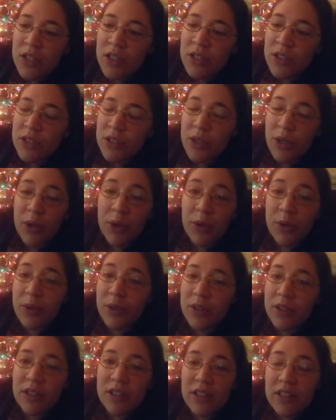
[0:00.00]
So
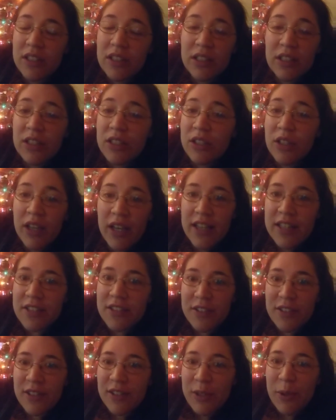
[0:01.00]
you guys,
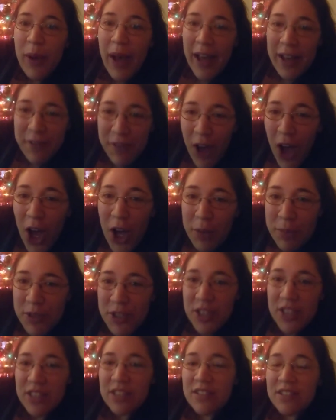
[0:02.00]
you have
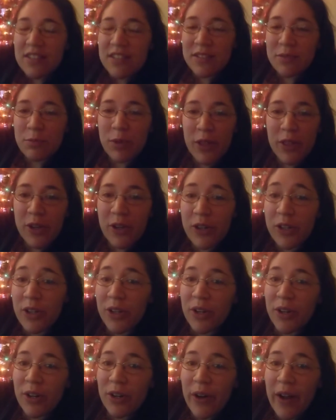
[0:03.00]
options whether
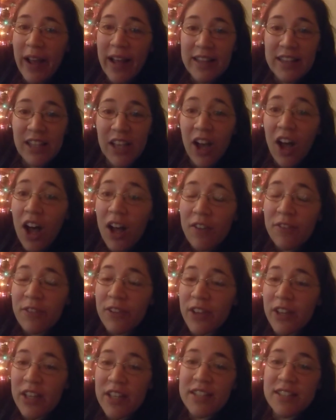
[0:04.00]
you're at the
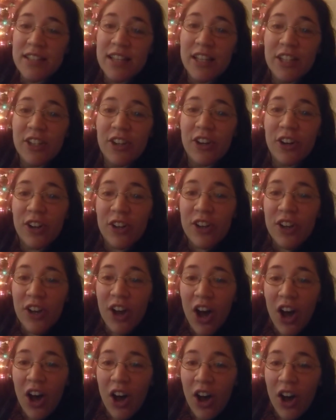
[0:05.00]
office, in your
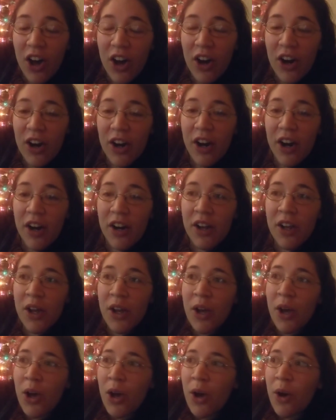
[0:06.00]
car,
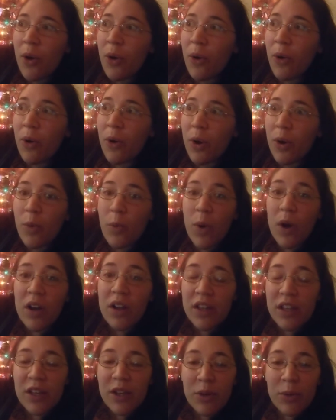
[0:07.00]
or
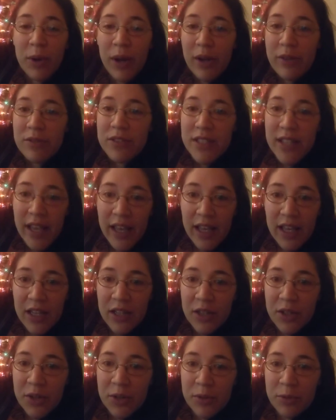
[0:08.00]
walking around
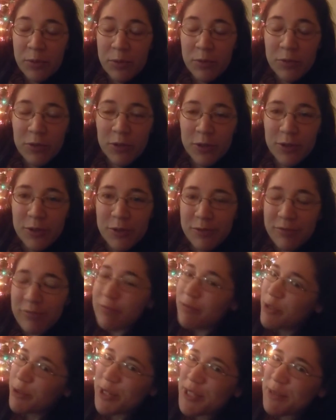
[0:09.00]
town,
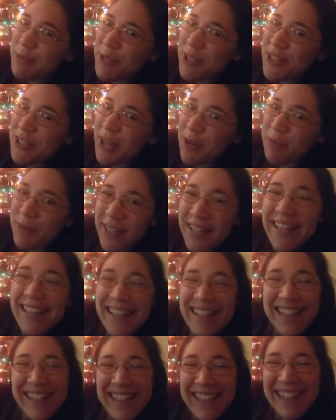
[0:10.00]
Christmas shopping,
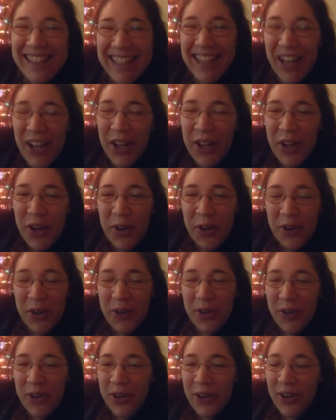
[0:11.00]

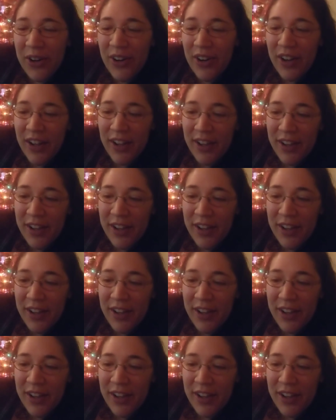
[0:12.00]
or